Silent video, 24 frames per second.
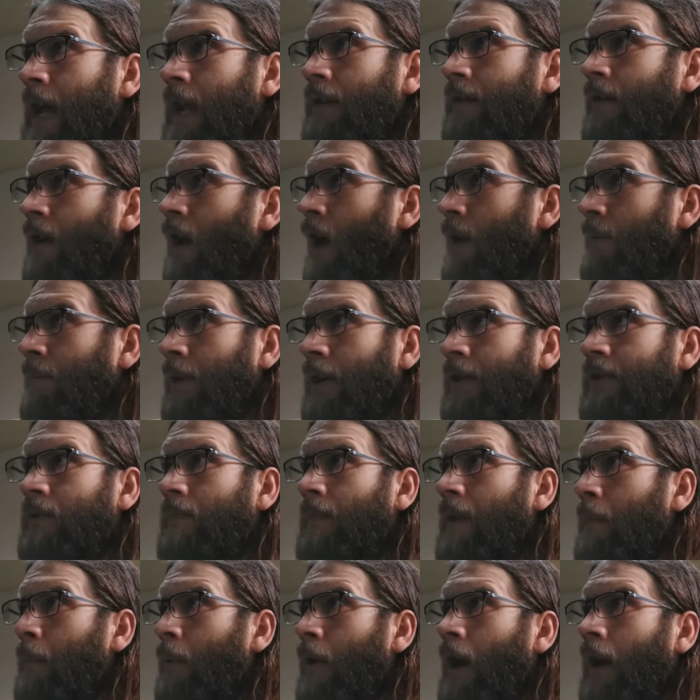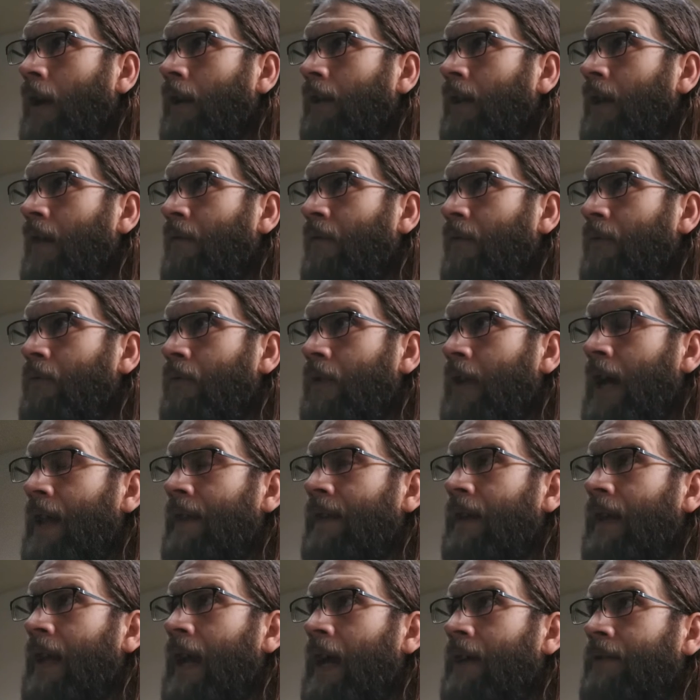Had nine bucks in my pocket left. Threw
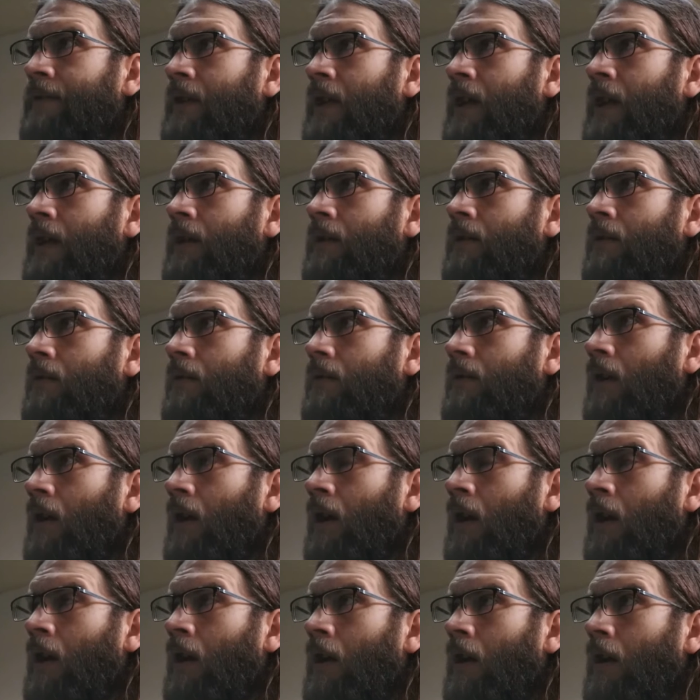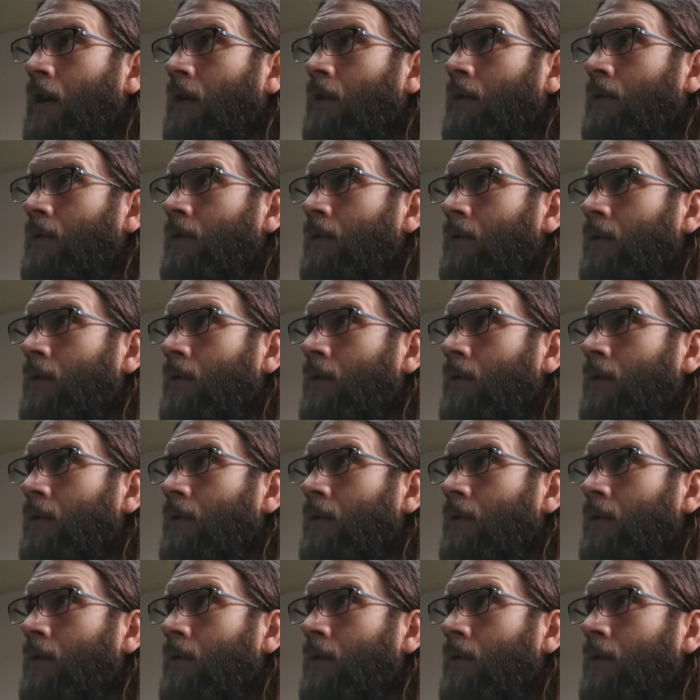that in the gas tank. Uh,